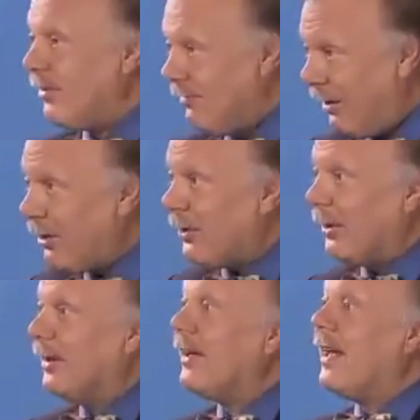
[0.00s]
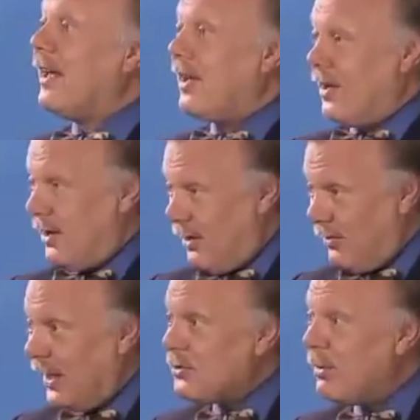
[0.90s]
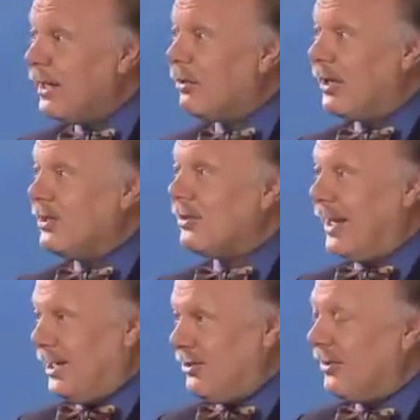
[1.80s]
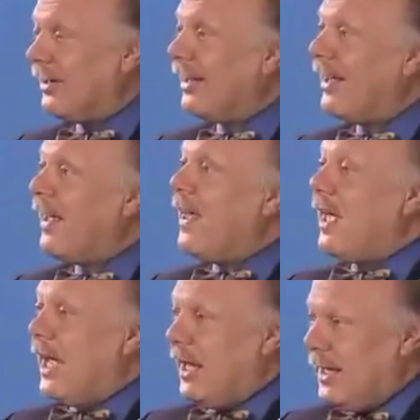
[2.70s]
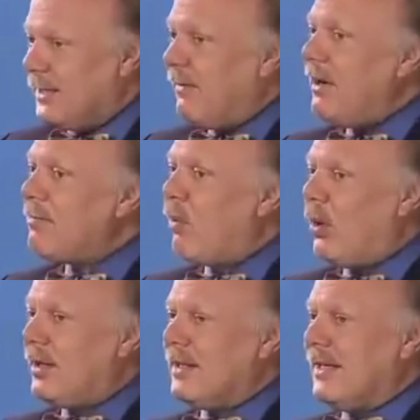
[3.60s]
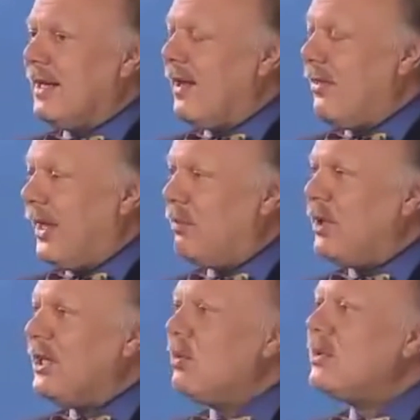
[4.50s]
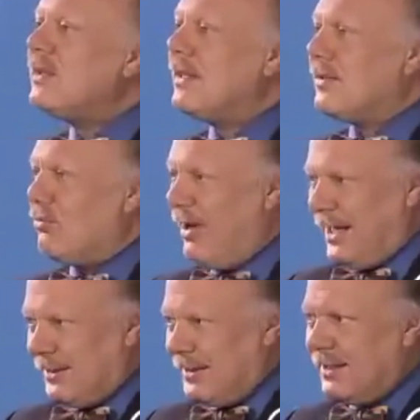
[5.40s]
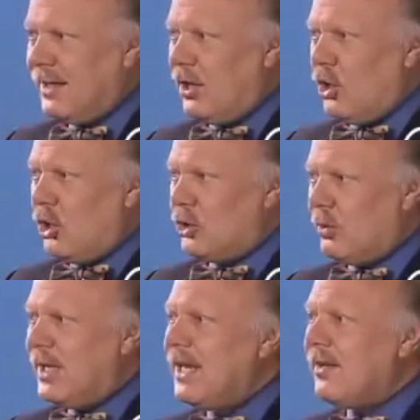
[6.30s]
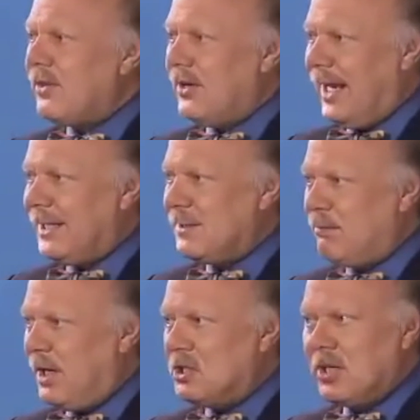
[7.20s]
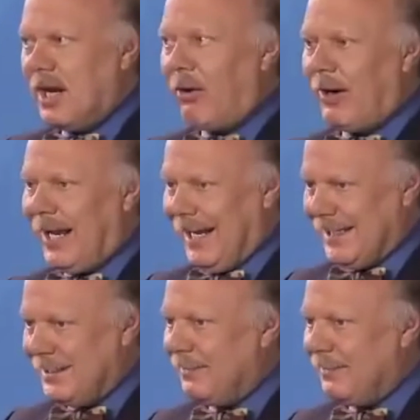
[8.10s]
Very good. That's really good intonation. It's very important that we use this rest to hear the next pitch in our head.